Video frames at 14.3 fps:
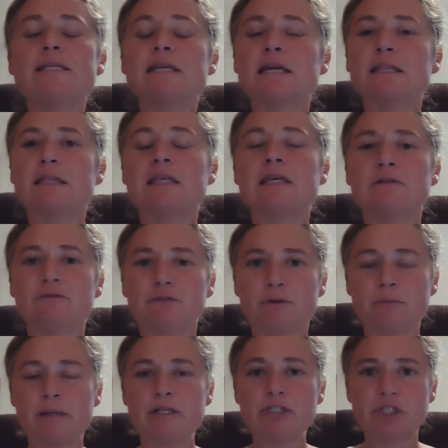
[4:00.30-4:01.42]
get the
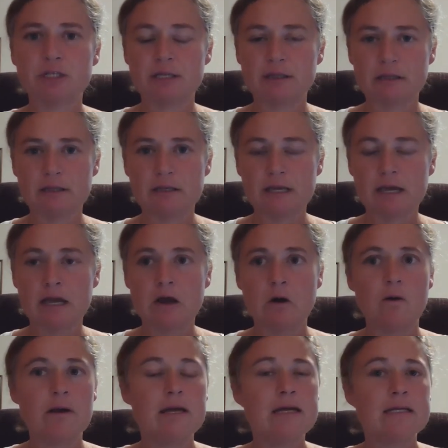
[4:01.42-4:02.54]
information in the
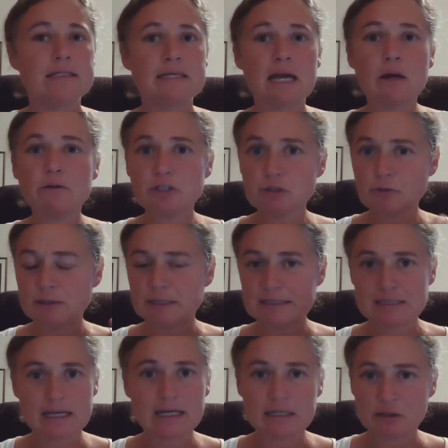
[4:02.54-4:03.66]
now, down to
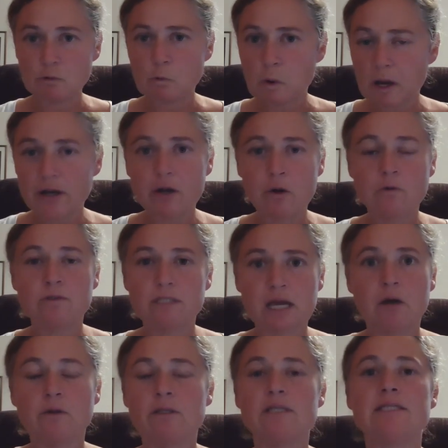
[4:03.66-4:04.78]
exactly what
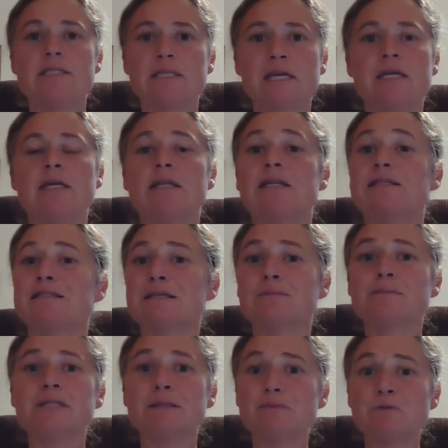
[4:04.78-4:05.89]
hotel to stay in, and
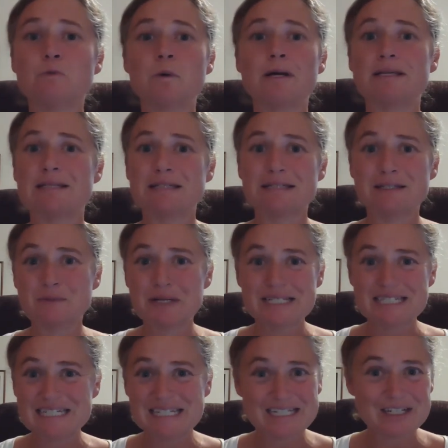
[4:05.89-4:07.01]
sometimes what
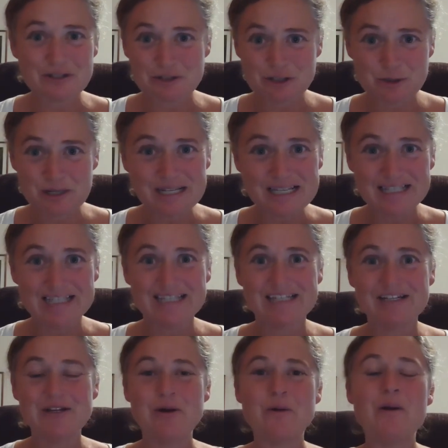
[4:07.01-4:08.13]
to eat or drink.
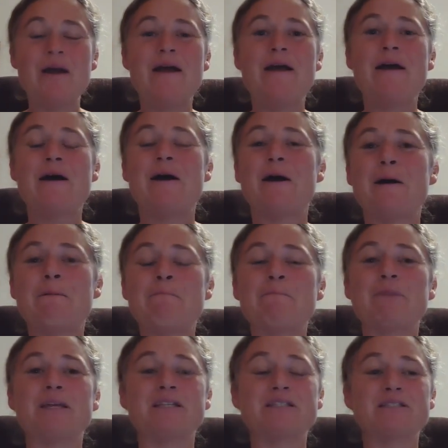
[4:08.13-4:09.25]

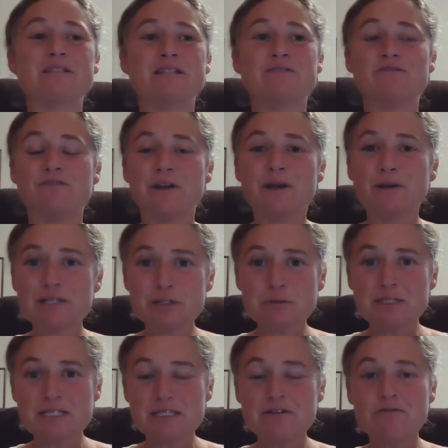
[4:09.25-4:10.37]
It's very
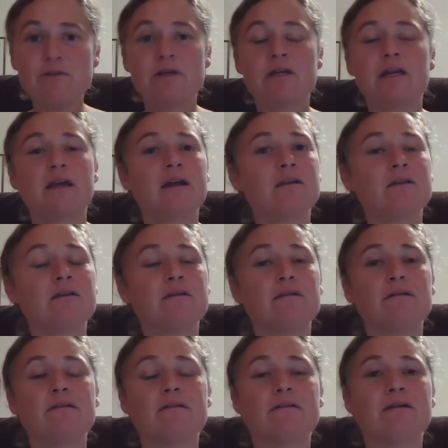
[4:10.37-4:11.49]
specific,
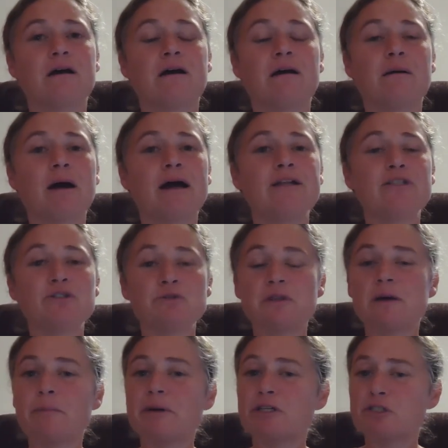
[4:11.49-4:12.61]
and I do
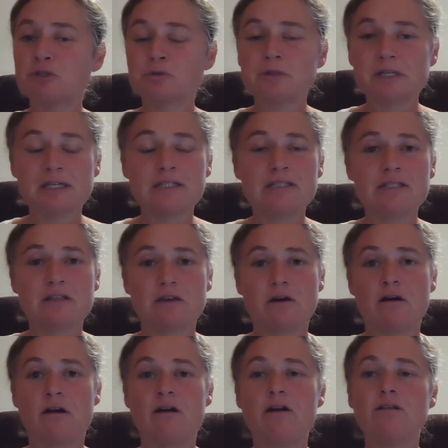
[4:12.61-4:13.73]
that by tuning into the
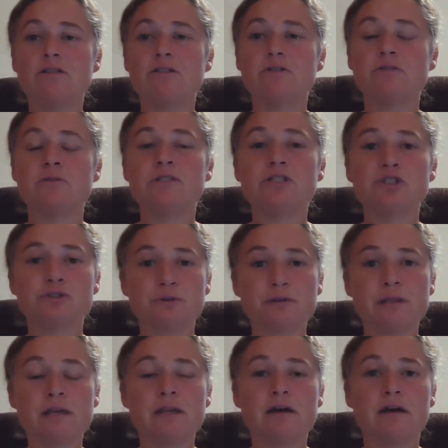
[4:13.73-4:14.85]
heart to ensure
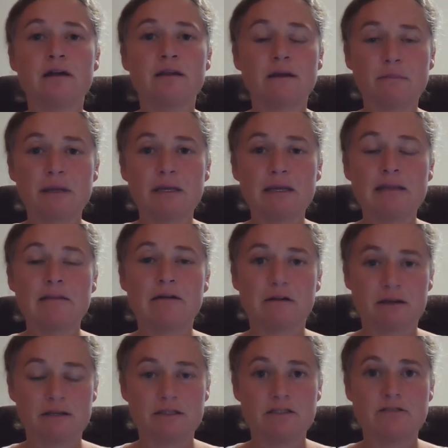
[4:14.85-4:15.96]
that I am making the
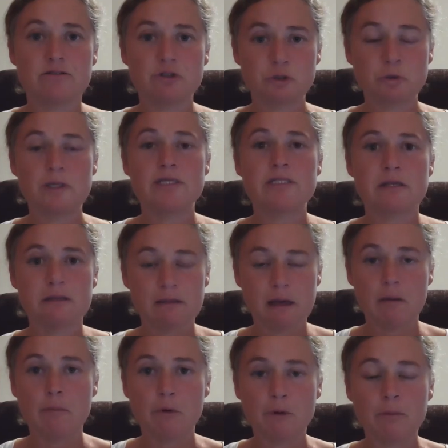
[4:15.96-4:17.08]
highest choice in
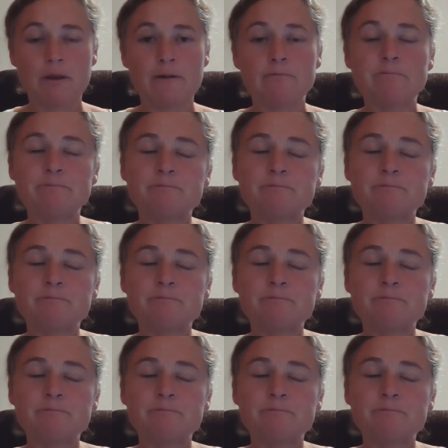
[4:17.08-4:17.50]
that moment.